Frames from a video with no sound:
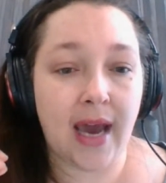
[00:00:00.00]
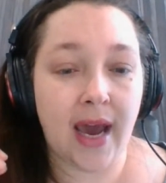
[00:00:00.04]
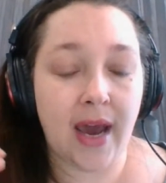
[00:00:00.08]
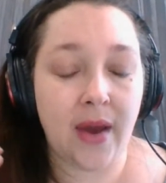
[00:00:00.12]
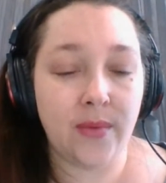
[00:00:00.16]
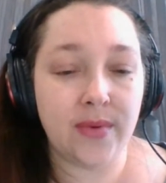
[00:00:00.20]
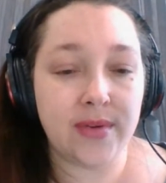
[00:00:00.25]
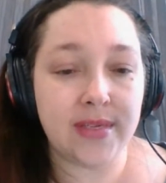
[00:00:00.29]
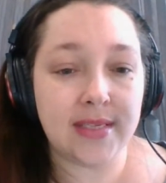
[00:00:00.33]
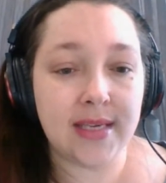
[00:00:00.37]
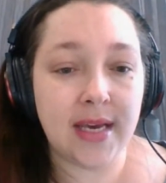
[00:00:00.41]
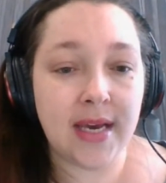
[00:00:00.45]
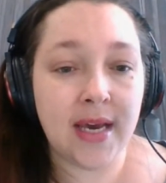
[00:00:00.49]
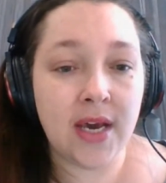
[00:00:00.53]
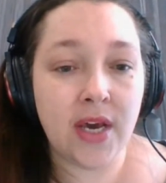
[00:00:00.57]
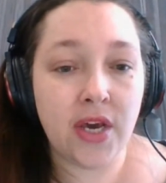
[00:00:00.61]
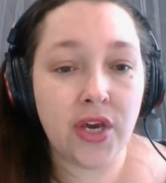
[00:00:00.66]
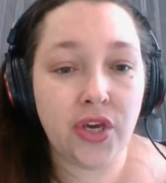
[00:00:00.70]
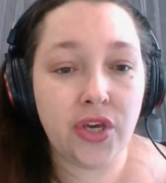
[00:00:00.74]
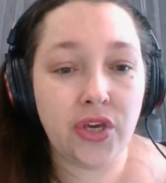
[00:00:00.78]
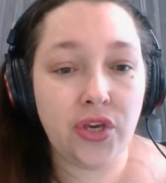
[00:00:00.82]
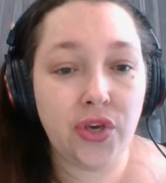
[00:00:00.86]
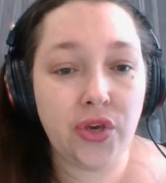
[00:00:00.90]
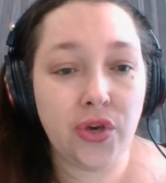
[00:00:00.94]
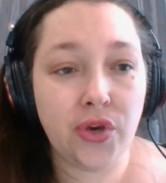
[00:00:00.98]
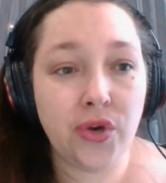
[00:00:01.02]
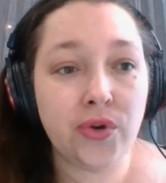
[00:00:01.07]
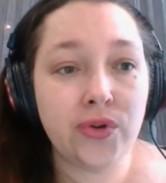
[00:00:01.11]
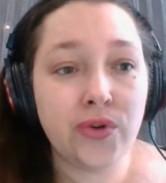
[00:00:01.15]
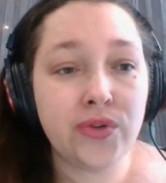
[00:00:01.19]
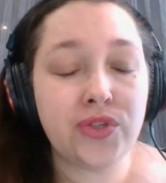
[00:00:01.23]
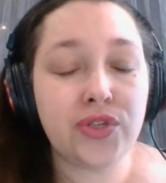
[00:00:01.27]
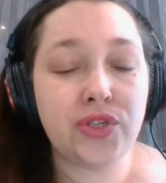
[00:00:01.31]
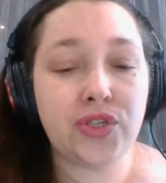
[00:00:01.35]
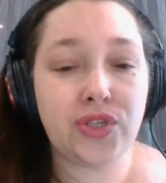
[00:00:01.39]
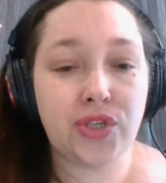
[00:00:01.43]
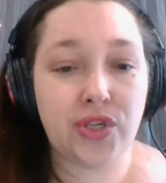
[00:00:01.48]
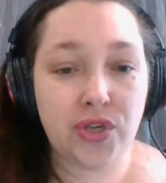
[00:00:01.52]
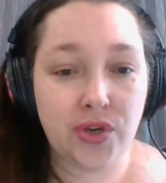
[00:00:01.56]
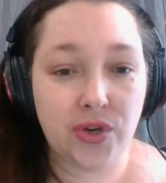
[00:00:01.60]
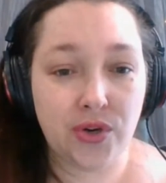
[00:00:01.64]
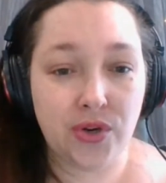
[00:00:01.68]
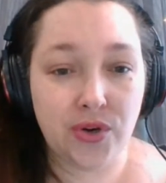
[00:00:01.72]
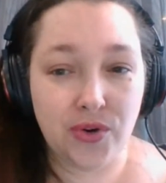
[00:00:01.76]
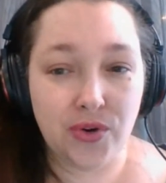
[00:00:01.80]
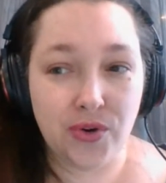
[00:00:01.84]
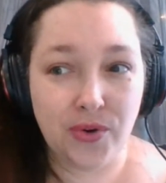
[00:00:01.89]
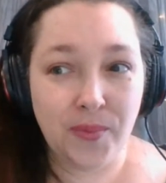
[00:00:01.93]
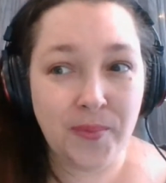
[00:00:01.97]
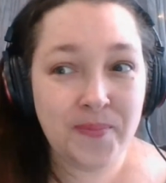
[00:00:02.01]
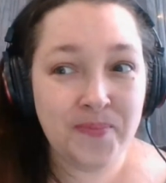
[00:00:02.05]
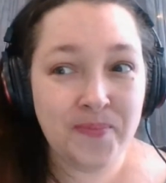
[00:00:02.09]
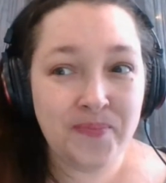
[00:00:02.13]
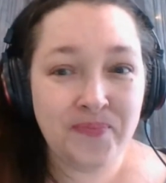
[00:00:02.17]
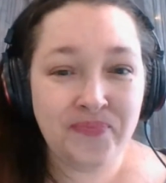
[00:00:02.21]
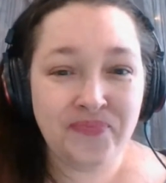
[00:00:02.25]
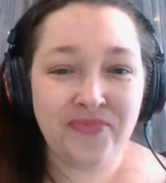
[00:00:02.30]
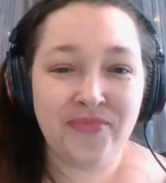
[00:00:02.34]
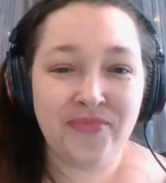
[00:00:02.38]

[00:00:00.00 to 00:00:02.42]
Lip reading: I was used to